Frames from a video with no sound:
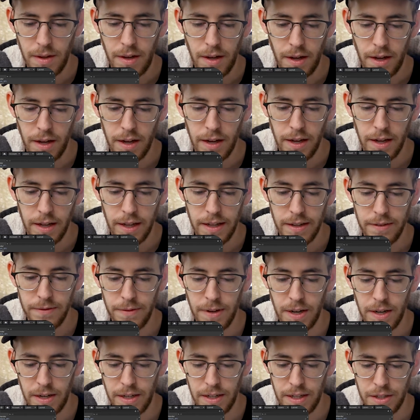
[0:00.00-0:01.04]
A
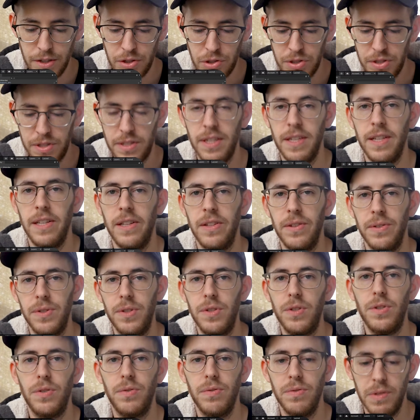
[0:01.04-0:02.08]
very interesting little
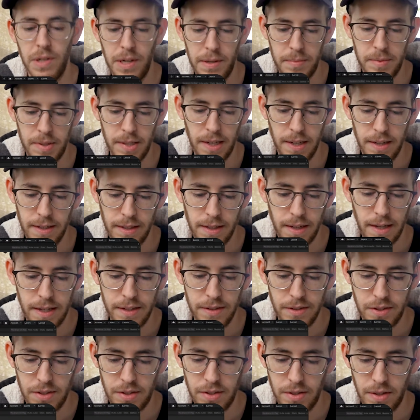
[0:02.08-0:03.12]
script I
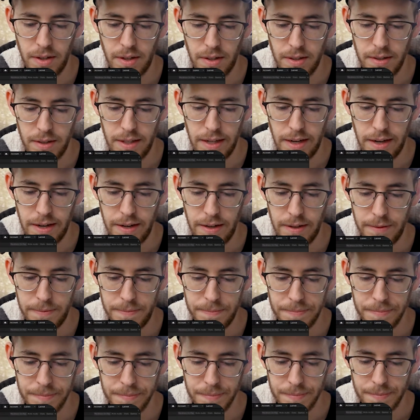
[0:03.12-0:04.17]
installed there.
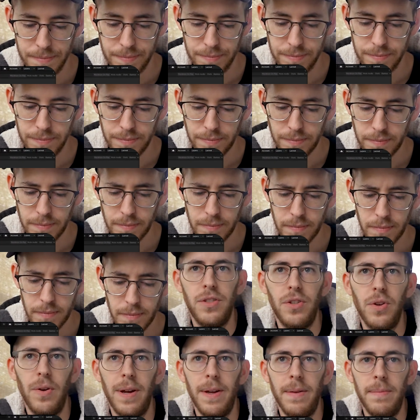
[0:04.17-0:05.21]

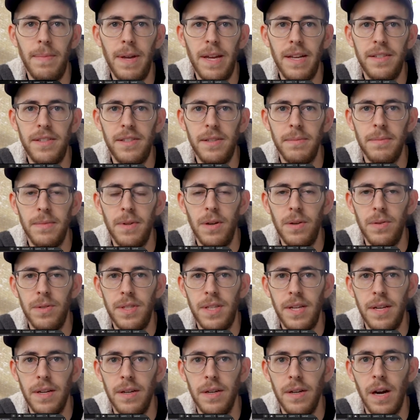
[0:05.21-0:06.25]
So I made some notes
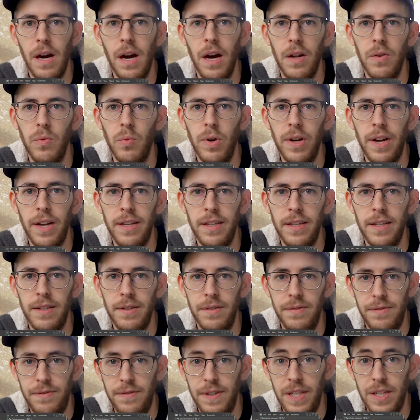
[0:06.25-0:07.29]
here on what I need to
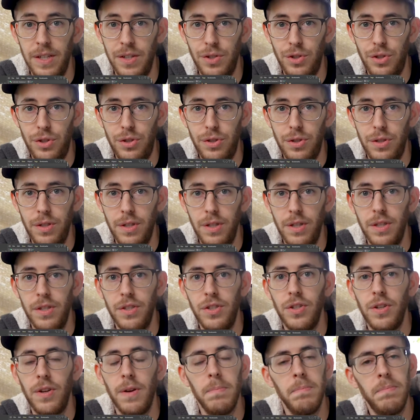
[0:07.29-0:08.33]
finish
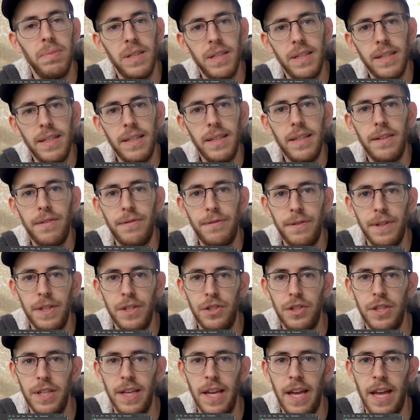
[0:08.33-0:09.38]
to completely
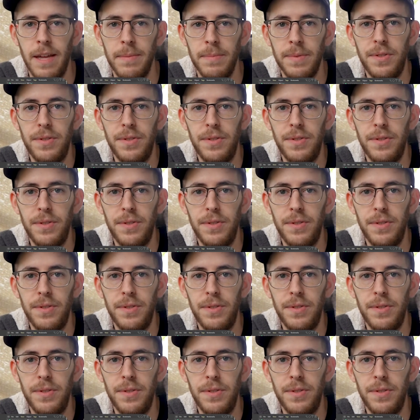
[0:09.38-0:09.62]
finish the game.